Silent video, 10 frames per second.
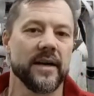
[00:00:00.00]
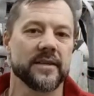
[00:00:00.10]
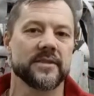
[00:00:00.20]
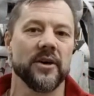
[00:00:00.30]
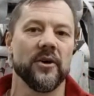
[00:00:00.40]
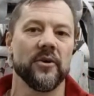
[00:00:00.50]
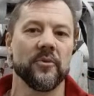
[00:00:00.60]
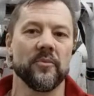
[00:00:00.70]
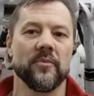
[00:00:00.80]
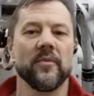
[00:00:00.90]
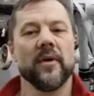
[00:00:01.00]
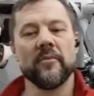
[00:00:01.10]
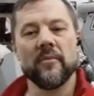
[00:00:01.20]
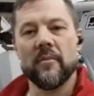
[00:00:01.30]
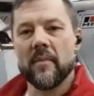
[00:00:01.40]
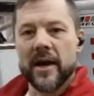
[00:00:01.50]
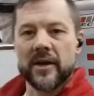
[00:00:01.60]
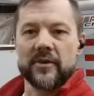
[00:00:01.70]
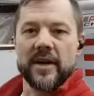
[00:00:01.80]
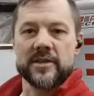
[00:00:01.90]
So my
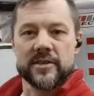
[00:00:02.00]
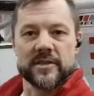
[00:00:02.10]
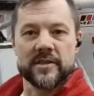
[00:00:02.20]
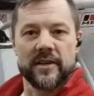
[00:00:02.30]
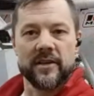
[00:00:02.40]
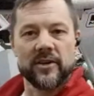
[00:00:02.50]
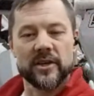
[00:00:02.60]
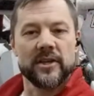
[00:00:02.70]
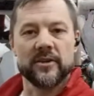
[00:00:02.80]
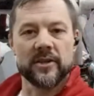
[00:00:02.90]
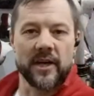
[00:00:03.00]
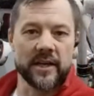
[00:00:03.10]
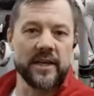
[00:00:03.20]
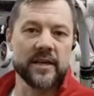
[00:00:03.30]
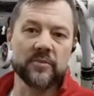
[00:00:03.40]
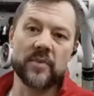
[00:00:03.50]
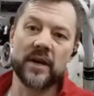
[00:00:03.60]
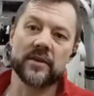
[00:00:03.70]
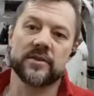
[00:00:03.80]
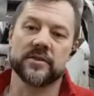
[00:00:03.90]
creations look a little clunky
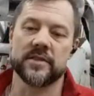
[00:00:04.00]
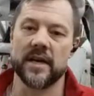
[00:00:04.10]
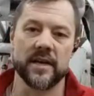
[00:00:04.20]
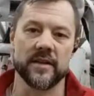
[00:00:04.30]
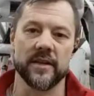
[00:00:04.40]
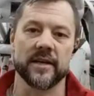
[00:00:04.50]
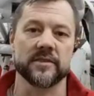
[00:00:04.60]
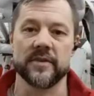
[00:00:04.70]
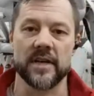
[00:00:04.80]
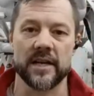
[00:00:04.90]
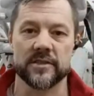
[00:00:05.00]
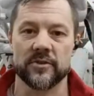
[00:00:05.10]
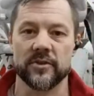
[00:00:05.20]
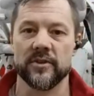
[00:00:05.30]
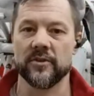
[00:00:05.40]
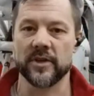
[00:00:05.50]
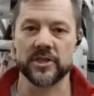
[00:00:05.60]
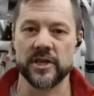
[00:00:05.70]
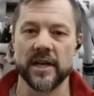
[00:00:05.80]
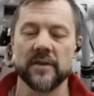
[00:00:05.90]
compared to, say, the legs of a dinosaur or a
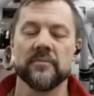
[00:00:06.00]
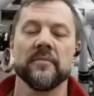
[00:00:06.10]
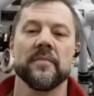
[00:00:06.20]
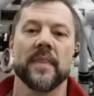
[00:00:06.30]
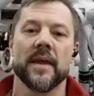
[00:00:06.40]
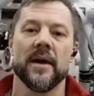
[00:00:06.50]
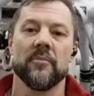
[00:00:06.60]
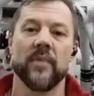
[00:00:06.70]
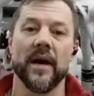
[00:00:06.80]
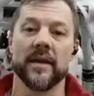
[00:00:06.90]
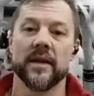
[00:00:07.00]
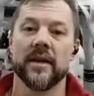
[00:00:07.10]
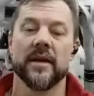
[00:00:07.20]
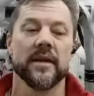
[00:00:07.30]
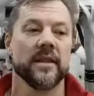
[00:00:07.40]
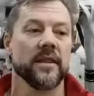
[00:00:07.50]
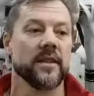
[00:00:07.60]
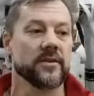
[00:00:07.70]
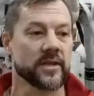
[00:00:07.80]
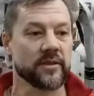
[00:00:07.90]
cheetah. But
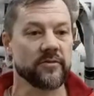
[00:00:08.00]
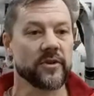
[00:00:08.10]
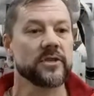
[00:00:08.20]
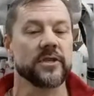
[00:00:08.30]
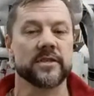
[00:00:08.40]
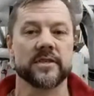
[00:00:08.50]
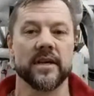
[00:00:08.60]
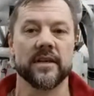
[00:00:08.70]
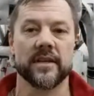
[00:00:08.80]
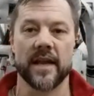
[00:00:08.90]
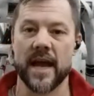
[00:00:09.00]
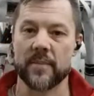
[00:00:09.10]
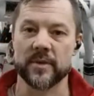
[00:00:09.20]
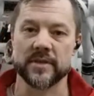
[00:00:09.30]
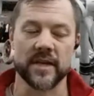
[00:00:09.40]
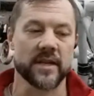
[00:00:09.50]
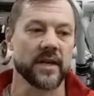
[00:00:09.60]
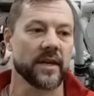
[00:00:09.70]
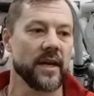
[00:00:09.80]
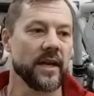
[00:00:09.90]
there's a convergence that happens, I
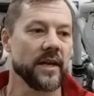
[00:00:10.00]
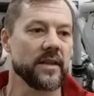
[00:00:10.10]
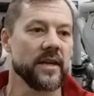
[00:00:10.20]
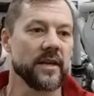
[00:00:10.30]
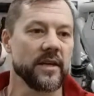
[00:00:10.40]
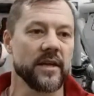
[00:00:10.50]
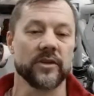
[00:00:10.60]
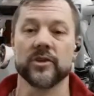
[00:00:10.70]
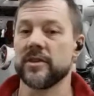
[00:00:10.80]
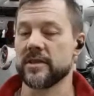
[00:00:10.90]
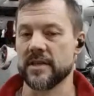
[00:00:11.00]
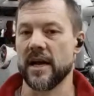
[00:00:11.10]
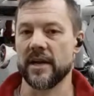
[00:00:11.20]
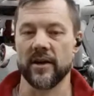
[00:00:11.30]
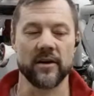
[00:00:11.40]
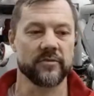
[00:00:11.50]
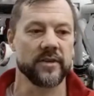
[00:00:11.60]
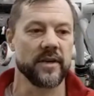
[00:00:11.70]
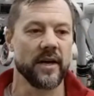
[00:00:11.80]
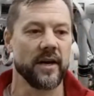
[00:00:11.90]
think, and in good design,
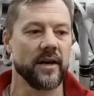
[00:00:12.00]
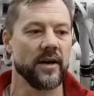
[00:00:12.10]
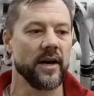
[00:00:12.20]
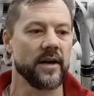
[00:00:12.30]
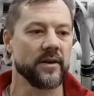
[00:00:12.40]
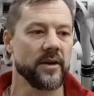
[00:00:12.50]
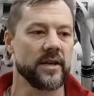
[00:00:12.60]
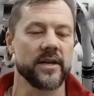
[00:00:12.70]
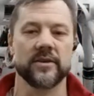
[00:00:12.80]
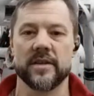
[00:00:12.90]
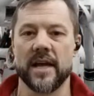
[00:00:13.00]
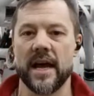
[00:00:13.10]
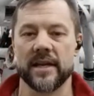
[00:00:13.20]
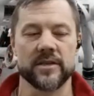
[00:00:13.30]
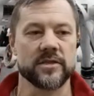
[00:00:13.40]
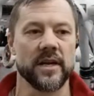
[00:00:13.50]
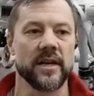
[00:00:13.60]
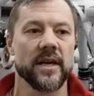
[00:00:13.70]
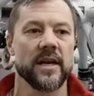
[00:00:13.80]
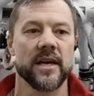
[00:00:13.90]
often I adhere to the adage
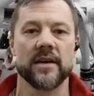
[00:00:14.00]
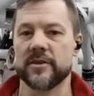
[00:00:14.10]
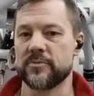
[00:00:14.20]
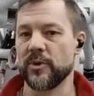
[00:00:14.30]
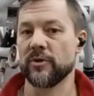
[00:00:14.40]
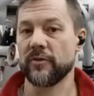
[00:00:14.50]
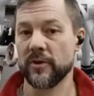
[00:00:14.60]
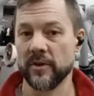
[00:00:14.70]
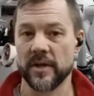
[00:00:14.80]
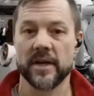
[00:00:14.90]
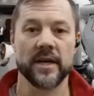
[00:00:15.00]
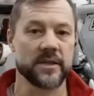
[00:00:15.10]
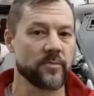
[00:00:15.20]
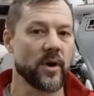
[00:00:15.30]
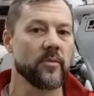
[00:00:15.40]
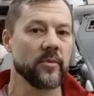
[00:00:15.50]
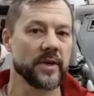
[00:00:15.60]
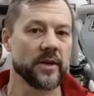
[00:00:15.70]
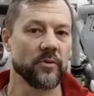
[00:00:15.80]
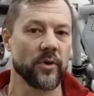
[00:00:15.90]
that if it's beautiful, it's
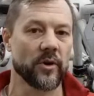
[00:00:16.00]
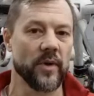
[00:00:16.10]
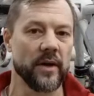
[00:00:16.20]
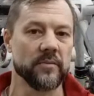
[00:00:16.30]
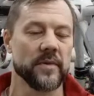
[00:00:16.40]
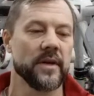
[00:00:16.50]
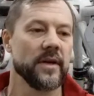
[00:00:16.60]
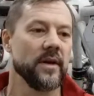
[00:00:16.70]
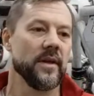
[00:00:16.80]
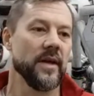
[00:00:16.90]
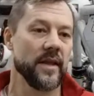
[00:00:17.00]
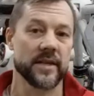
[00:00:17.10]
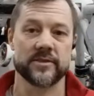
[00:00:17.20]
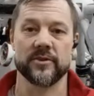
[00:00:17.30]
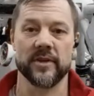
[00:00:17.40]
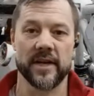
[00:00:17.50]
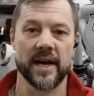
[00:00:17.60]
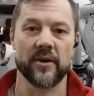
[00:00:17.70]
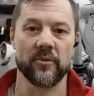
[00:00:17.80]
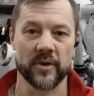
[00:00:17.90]
probably going to work well. That's certainly
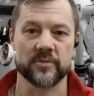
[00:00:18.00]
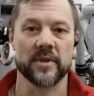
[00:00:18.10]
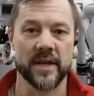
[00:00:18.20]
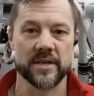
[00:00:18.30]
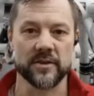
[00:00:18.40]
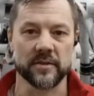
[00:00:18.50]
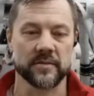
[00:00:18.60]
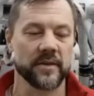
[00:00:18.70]
how it works with nature.